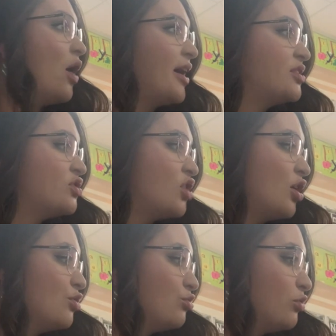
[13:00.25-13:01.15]
I
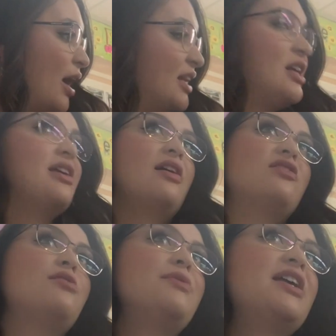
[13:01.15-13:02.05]
start writing
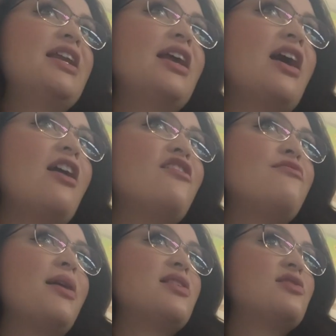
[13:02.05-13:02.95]
the beginning
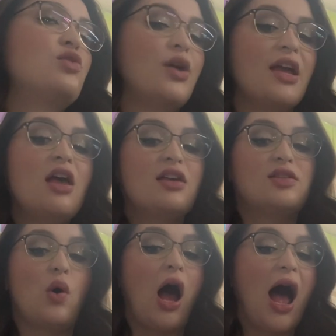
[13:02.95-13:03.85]
of my story.
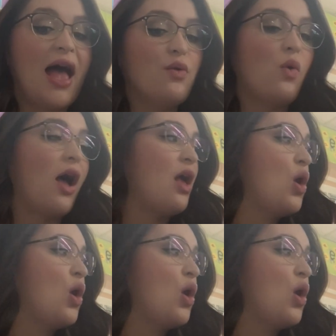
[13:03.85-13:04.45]
So I want